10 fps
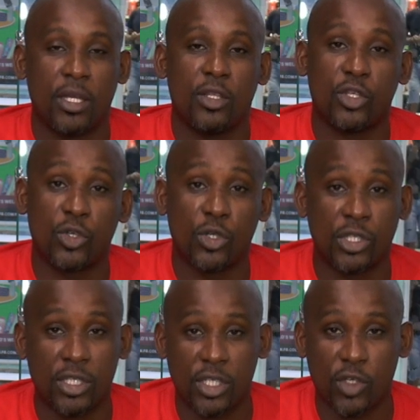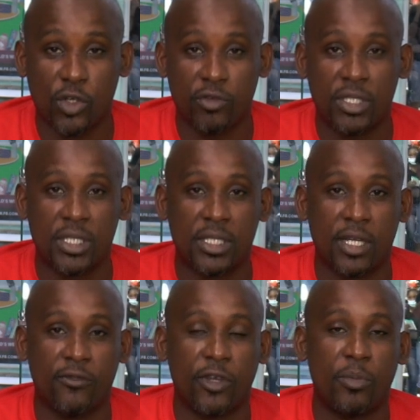The Social Security
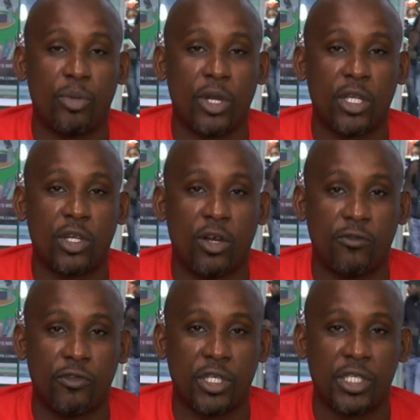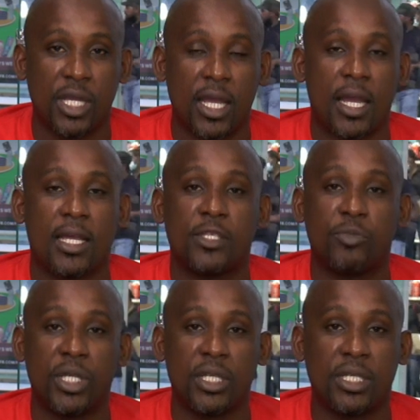self-employed coverage has
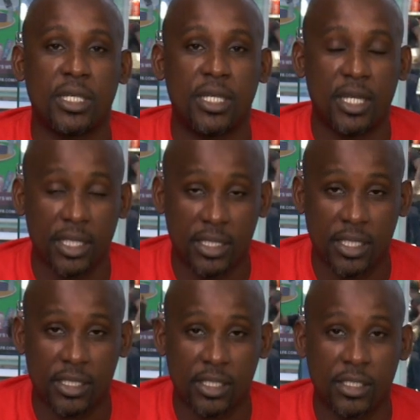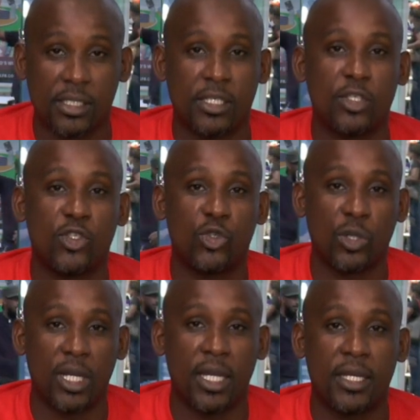been in existence since
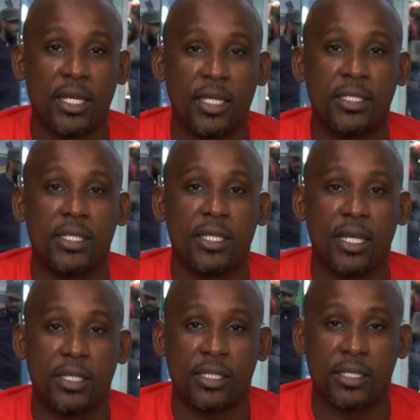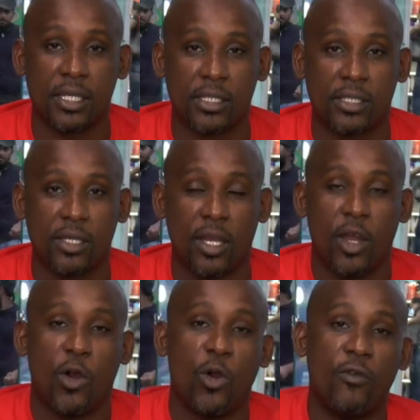July 1996.
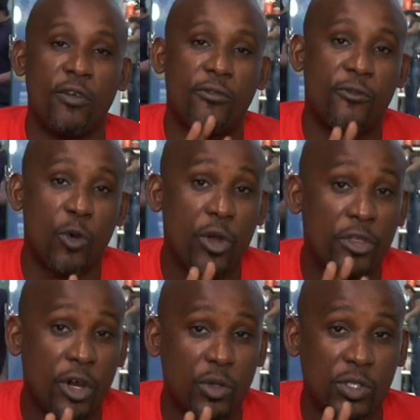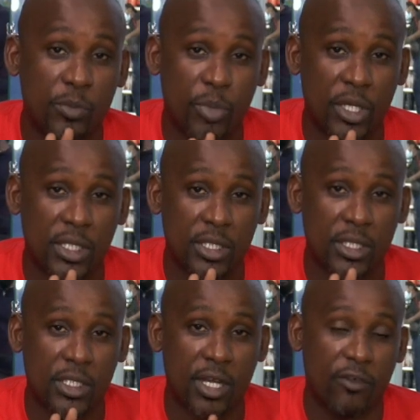Over 4,000
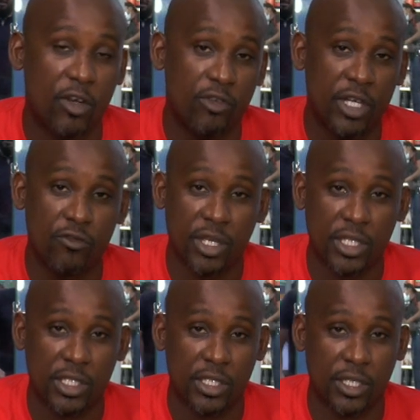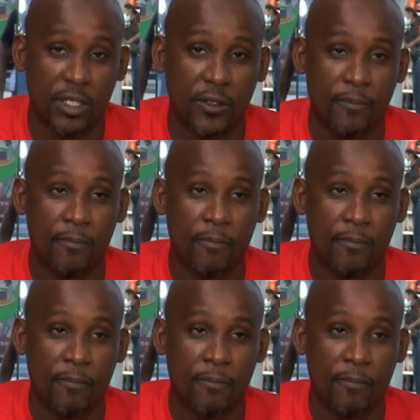persons have already registered.